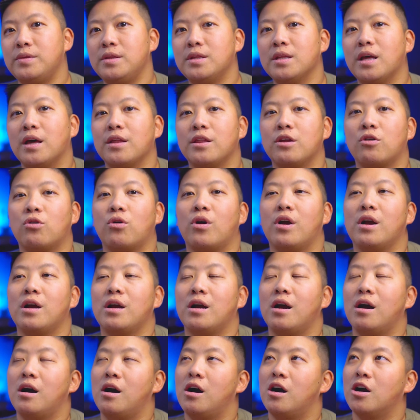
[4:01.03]
Now there
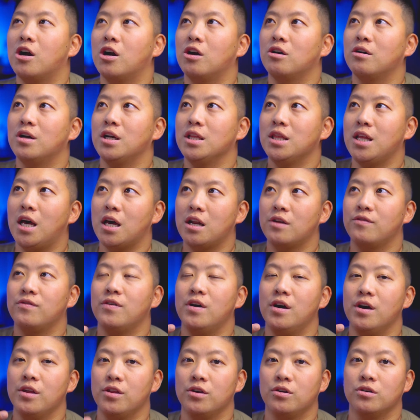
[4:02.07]
are a lot of
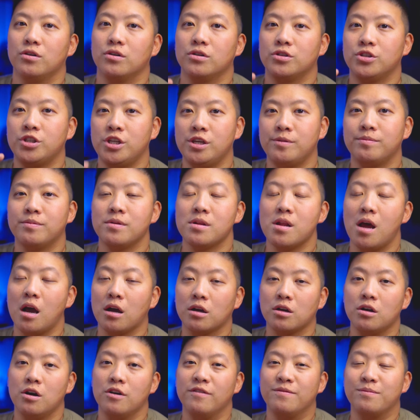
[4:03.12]
other cheap
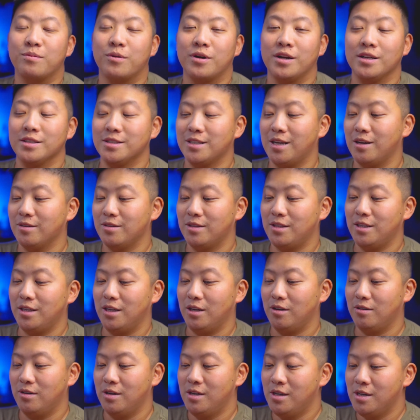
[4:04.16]
knockoff brands out
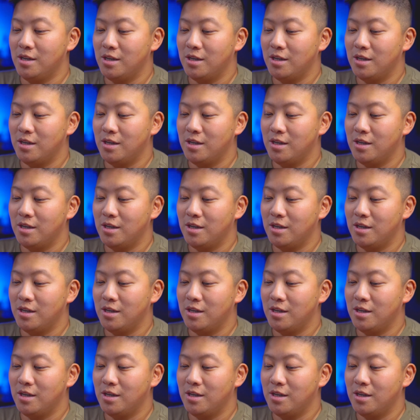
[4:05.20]
there